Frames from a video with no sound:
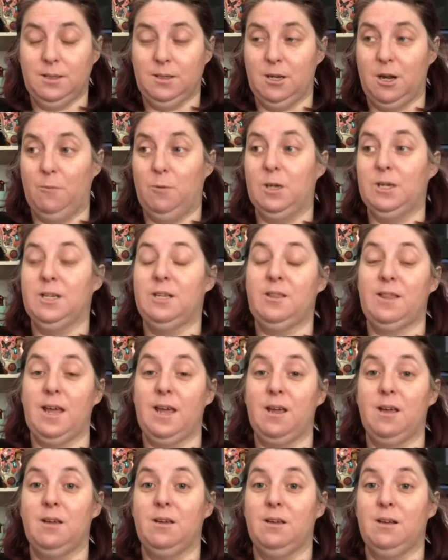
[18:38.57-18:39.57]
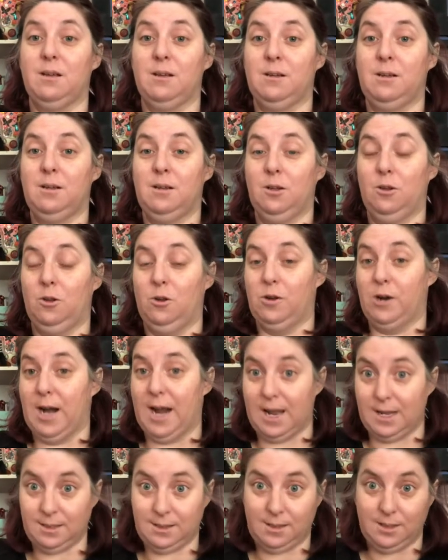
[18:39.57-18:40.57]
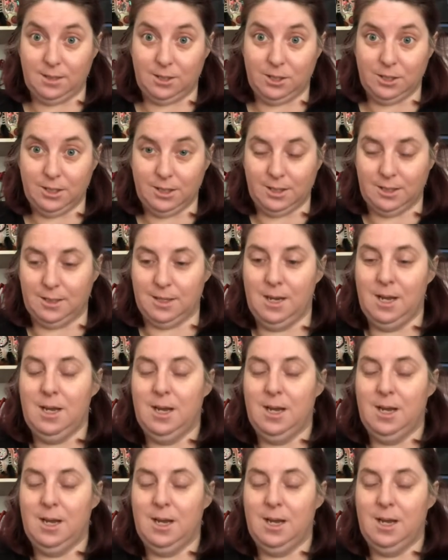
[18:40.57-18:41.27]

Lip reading: I want to thank Laura X Stitches.